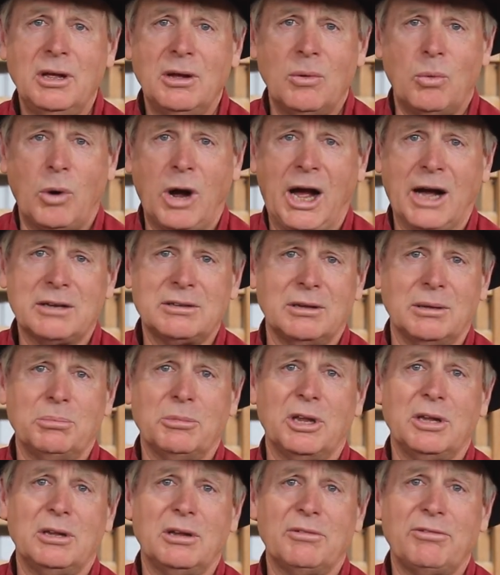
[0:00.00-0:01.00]
whacks him
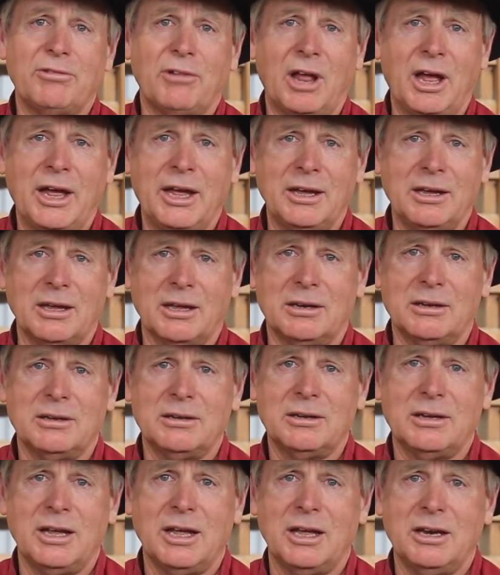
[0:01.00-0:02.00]
in the flank
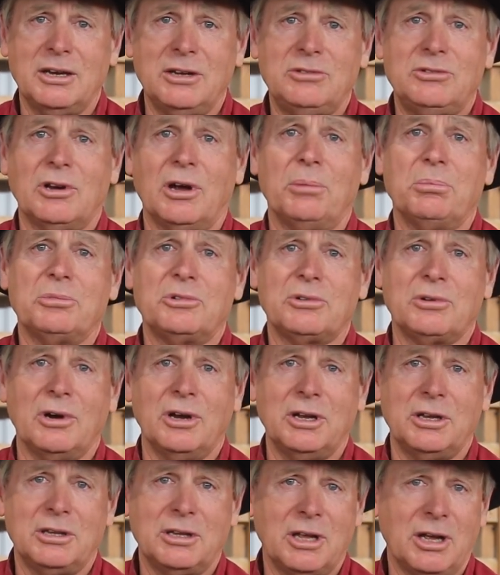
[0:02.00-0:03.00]
and he jumps
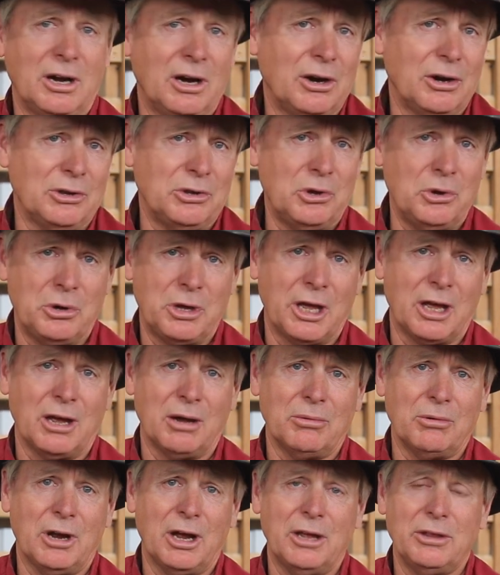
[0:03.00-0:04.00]
straight in the air and you
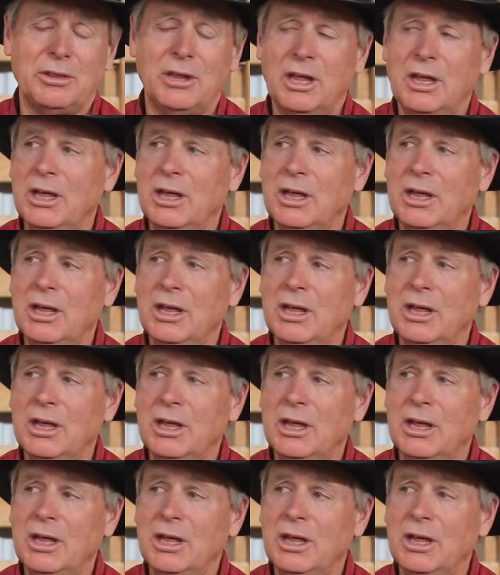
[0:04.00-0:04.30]
can't ride.